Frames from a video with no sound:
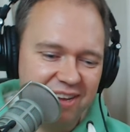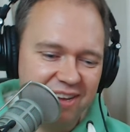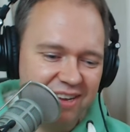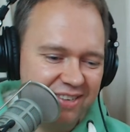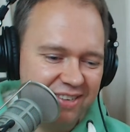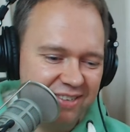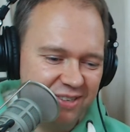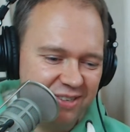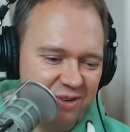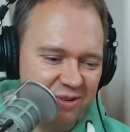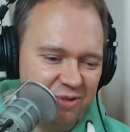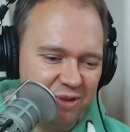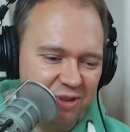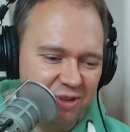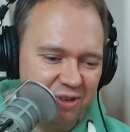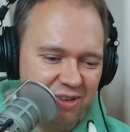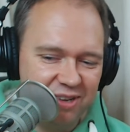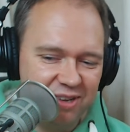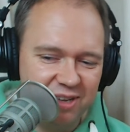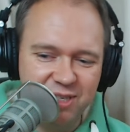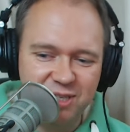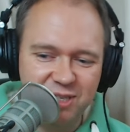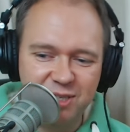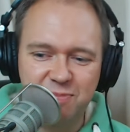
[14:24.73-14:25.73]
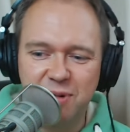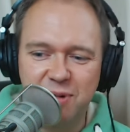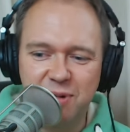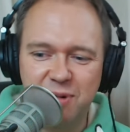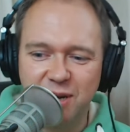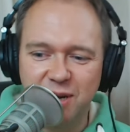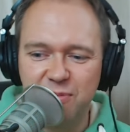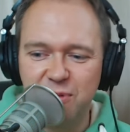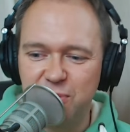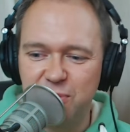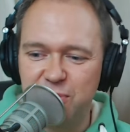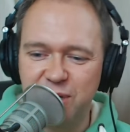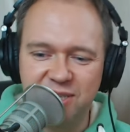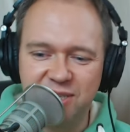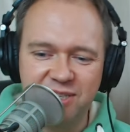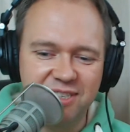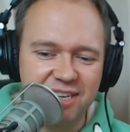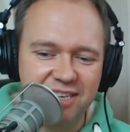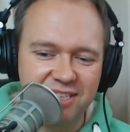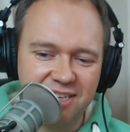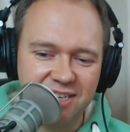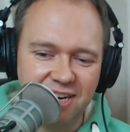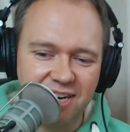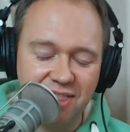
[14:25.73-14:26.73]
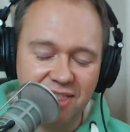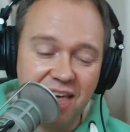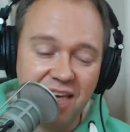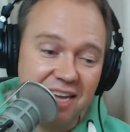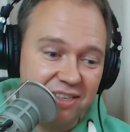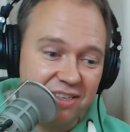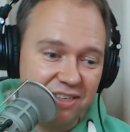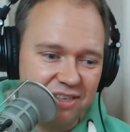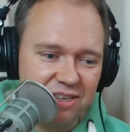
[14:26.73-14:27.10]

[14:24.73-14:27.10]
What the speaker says: So you can split up your presentation like that.